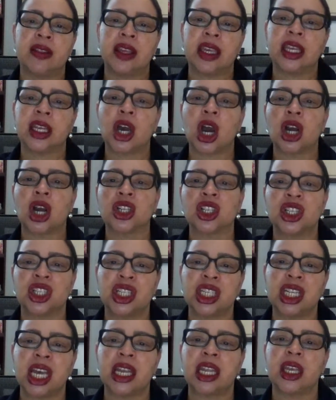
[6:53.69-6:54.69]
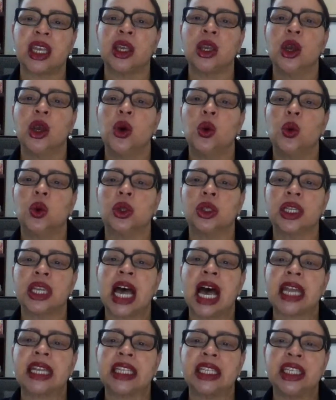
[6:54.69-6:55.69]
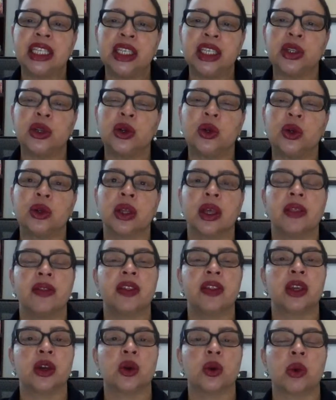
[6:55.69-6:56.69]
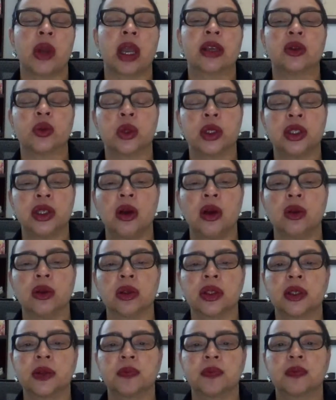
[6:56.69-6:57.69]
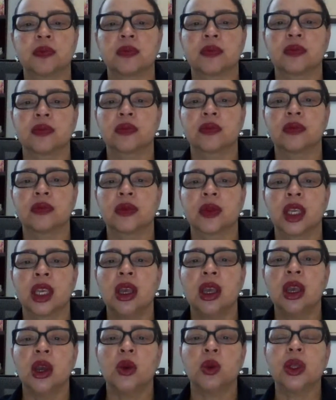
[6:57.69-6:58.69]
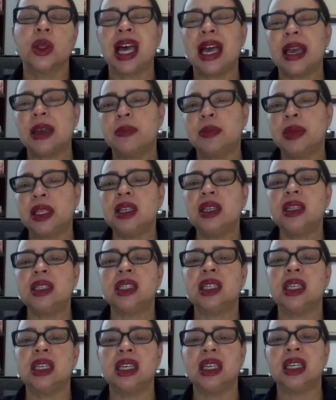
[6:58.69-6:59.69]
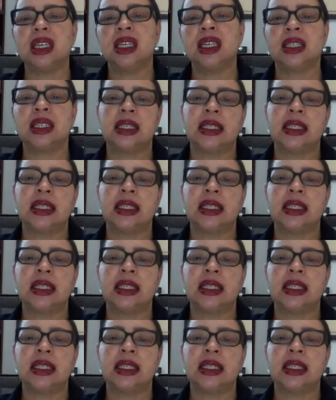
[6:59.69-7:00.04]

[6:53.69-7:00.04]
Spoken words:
then our study will not yield the correct results. Reliability is